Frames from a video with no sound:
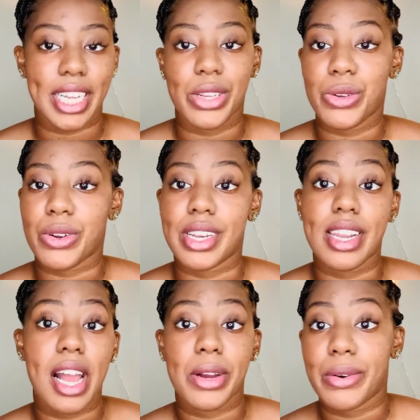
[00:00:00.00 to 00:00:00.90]
You're
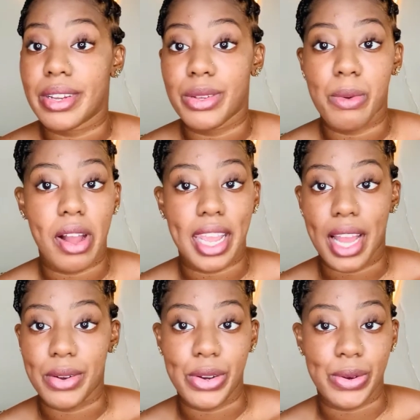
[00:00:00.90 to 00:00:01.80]
not going to walk
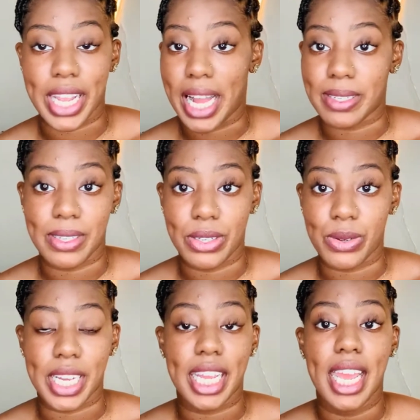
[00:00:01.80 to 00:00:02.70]
out knowing how to do it.